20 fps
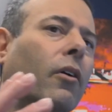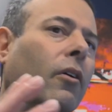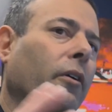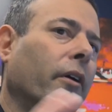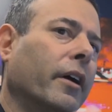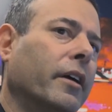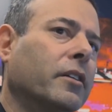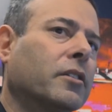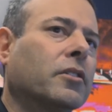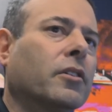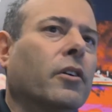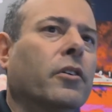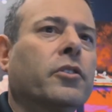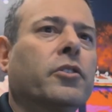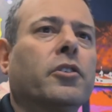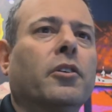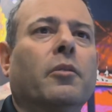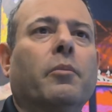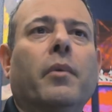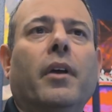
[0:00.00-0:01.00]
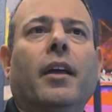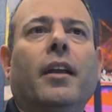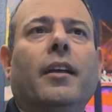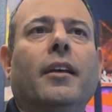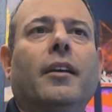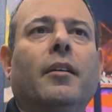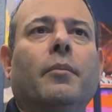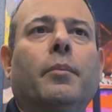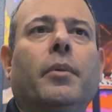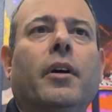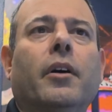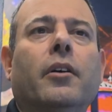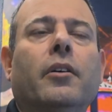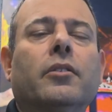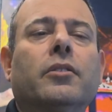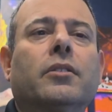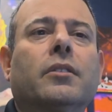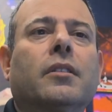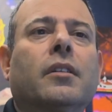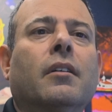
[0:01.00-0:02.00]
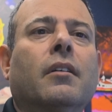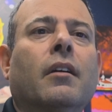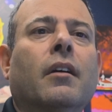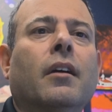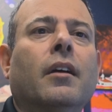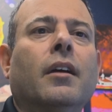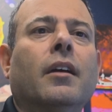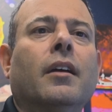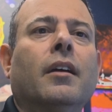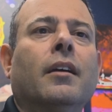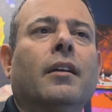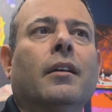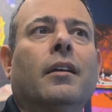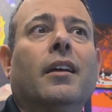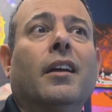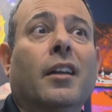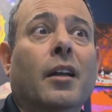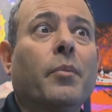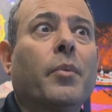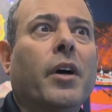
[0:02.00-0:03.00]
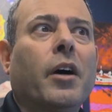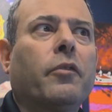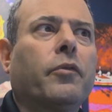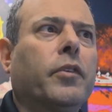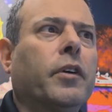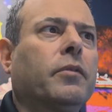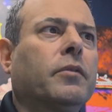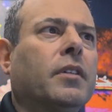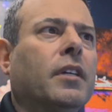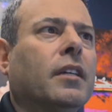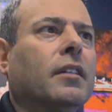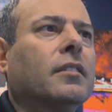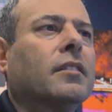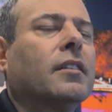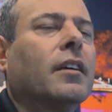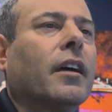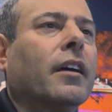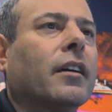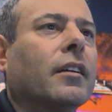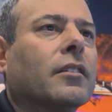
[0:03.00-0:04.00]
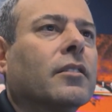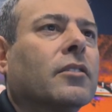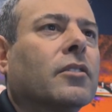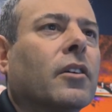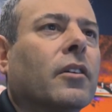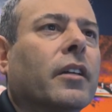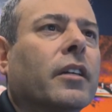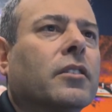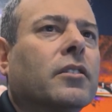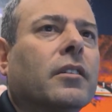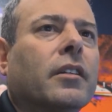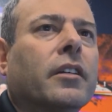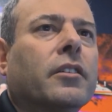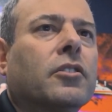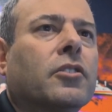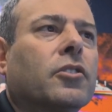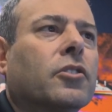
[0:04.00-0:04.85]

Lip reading: or a social media post in about 15 seconds. So let's